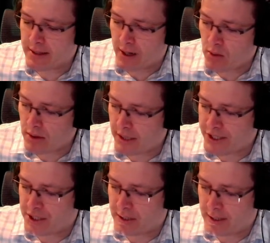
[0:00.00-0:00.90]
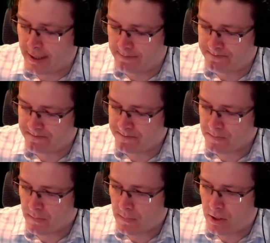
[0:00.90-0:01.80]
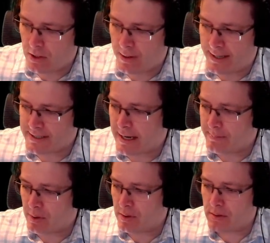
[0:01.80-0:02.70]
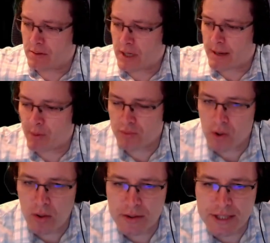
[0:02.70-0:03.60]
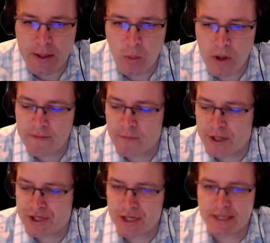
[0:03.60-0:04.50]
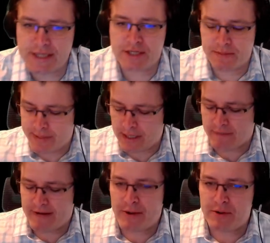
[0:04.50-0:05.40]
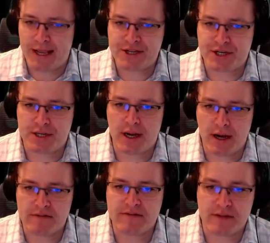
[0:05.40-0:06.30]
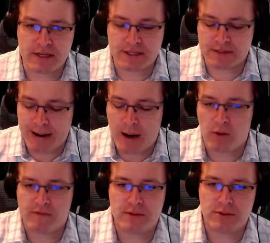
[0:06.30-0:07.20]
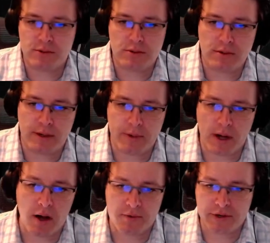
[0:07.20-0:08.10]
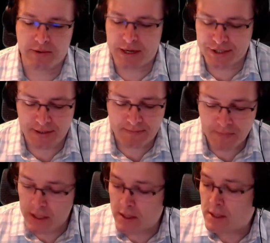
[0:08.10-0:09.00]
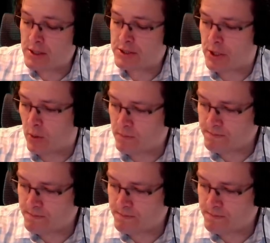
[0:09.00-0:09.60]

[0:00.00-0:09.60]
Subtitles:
correlation has a couple roles, and one of which is to be the foundation of this powerful tool that we call regression. So